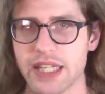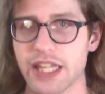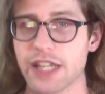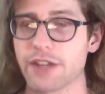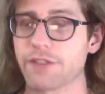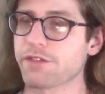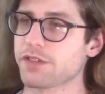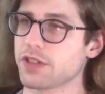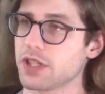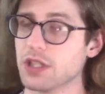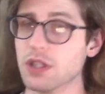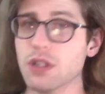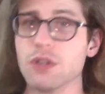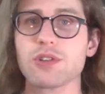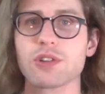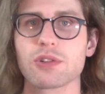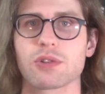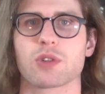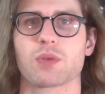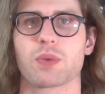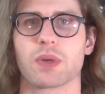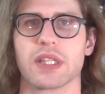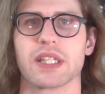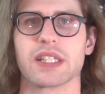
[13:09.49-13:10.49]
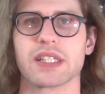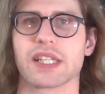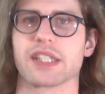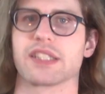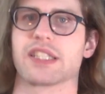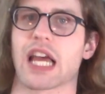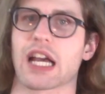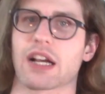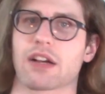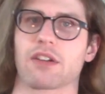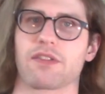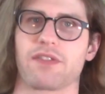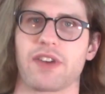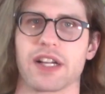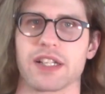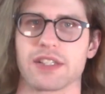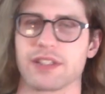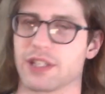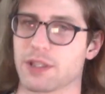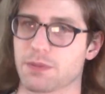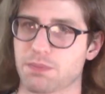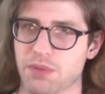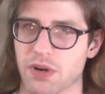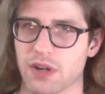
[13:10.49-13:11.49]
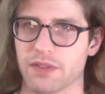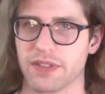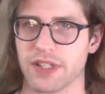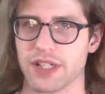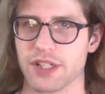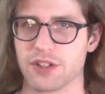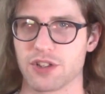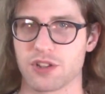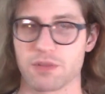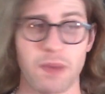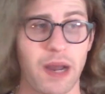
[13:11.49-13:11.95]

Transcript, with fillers: If Lelouch was willing to sacrifice his privilege,